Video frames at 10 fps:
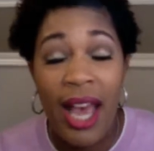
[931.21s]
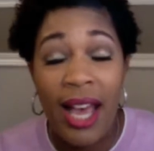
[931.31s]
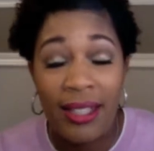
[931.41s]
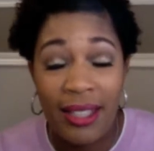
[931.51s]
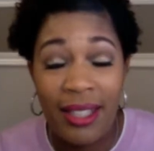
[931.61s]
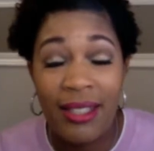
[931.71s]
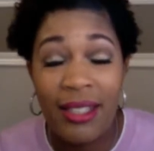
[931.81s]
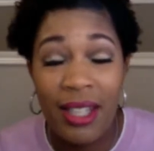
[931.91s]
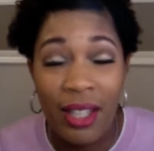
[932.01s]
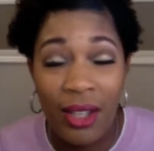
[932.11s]
Ask
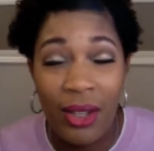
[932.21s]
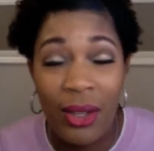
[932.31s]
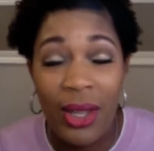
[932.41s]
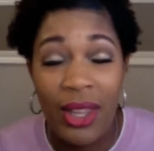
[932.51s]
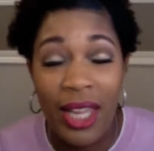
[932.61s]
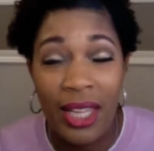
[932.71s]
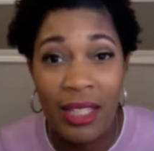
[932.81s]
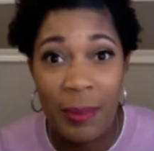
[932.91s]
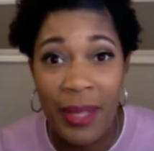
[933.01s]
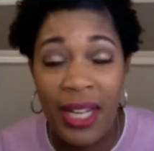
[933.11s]
until they
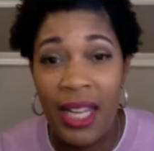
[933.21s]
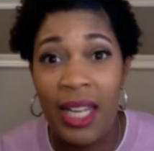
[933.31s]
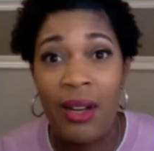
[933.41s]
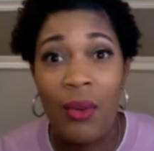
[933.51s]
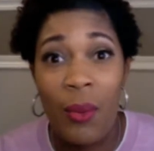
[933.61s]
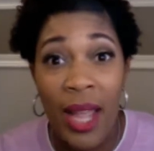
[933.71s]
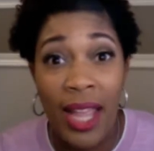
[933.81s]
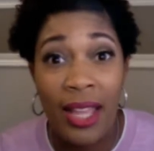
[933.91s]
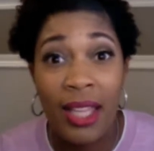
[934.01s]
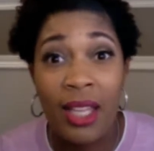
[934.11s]
explain it in a
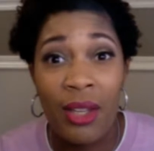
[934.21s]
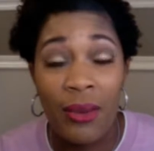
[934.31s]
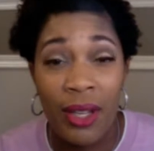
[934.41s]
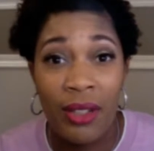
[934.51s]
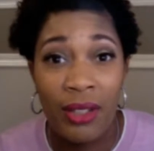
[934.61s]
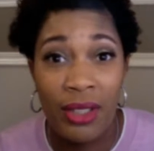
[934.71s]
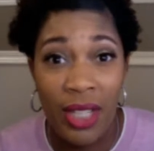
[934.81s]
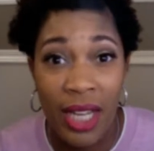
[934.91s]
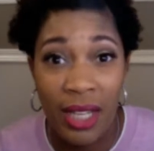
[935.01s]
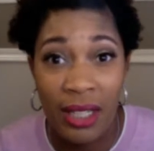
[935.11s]
way that you
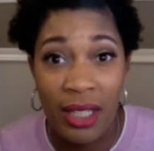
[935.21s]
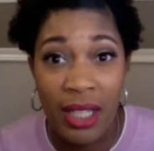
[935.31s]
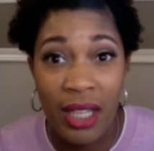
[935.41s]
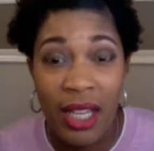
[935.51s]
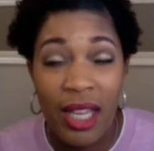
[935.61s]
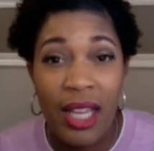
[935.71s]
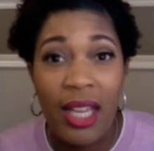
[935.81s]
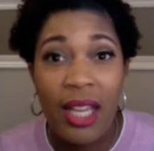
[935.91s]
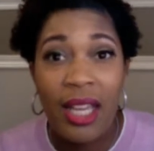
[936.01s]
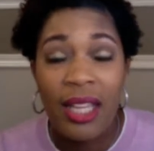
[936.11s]
understand.
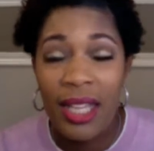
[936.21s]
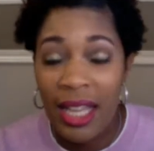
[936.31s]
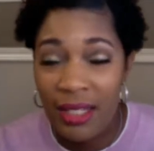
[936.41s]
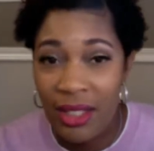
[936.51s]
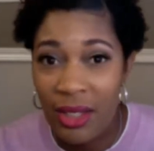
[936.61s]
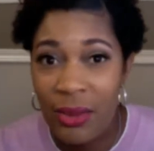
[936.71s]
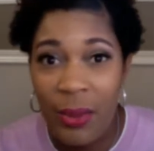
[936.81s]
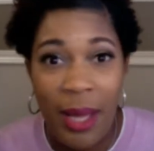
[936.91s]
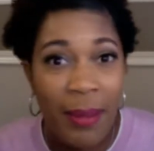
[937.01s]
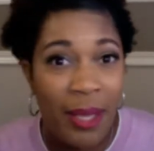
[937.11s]
Yes, there's
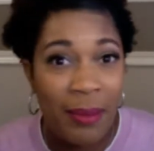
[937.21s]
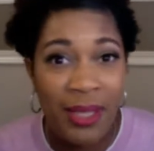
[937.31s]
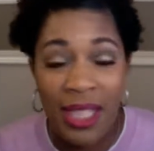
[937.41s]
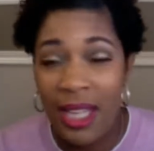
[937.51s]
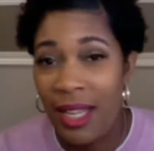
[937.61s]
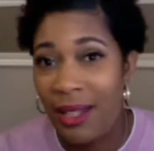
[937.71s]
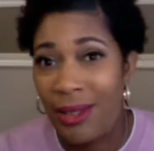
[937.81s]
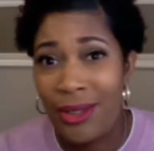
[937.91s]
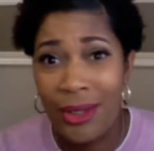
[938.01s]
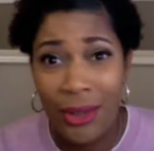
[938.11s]
WebMD and
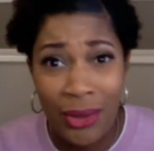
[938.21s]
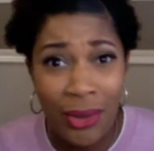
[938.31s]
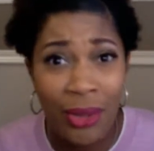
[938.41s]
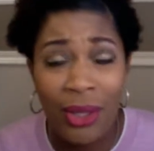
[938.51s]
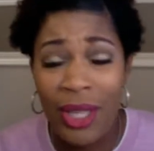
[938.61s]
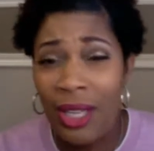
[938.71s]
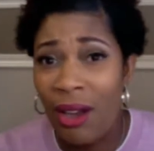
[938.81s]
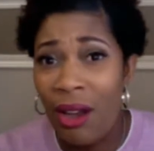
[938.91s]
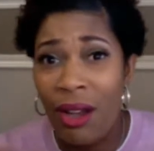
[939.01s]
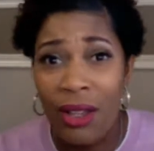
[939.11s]
there's Google
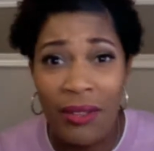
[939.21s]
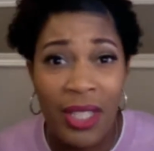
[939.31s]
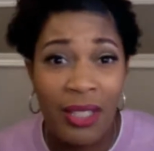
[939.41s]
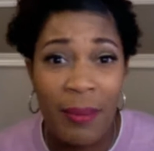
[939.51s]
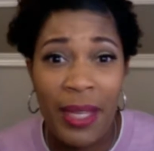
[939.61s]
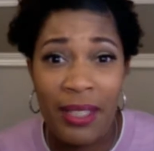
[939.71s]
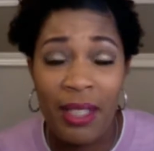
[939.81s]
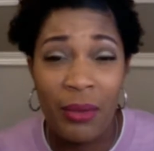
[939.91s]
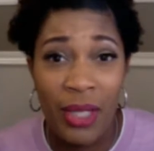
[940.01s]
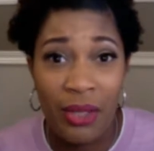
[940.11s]
and all of these
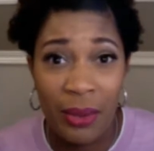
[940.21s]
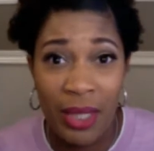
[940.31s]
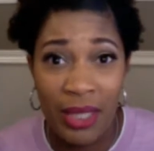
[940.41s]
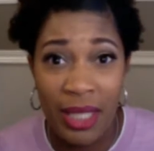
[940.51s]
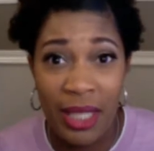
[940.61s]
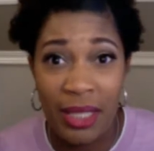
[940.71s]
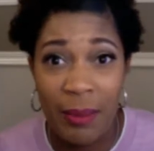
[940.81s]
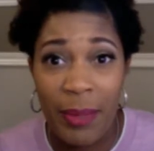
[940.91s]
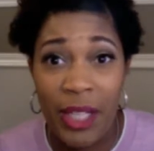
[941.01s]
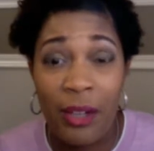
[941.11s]
amazing
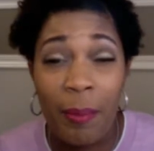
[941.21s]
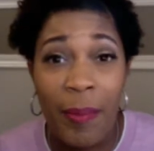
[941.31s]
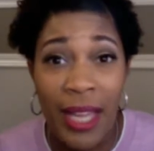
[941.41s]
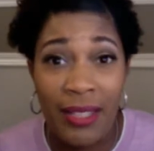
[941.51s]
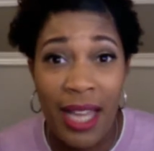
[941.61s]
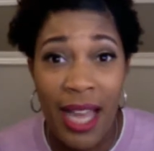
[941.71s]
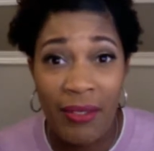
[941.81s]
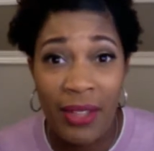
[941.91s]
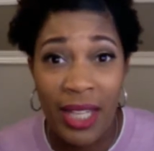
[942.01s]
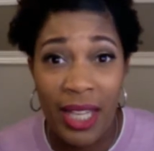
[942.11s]
resources, but your best
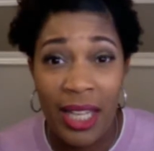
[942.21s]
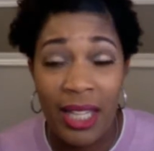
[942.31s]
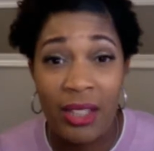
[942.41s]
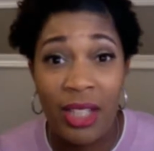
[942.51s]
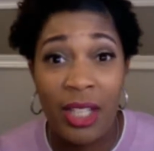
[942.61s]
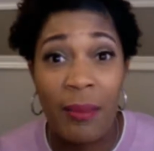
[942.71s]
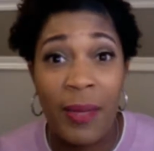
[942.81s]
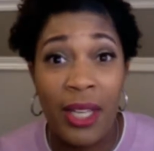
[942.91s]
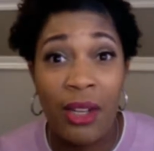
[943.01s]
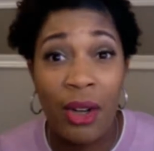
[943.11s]
advocate is going to
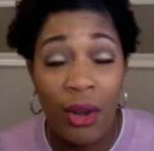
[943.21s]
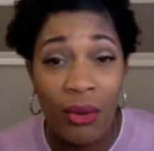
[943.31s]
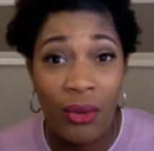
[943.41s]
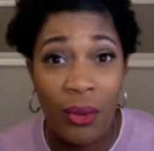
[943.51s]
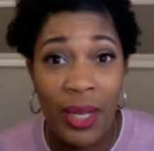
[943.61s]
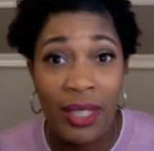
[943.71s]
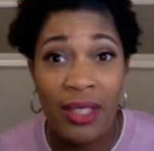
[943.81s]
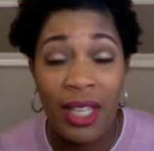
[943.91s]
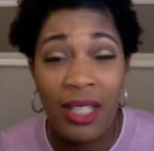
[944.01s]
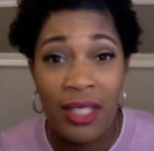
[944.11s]
be your own
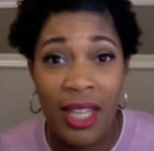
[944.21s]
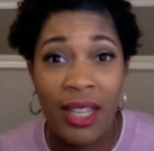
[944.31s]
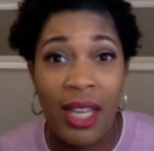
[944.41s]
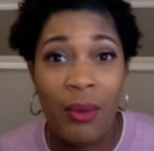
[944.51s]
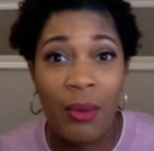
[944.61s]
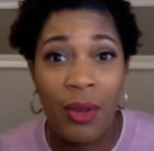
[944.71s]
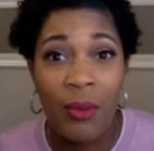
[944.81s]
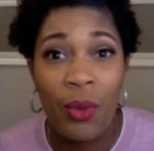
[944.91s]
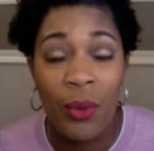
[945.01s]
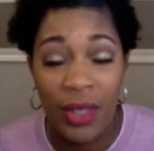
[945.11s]
voice inside that
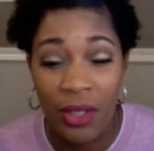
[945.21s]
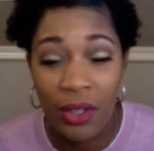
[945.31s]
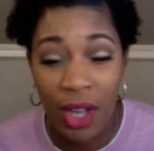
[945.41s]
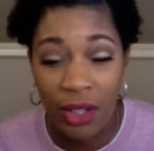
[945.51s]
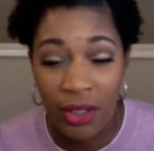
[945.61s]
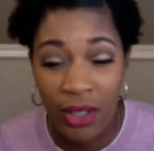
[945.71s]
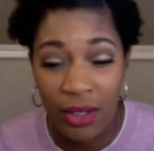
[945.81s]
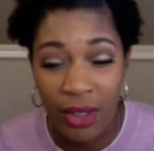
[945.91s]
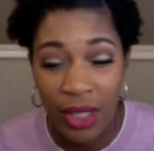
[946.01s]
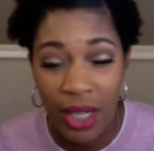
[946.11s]
room with your doctor.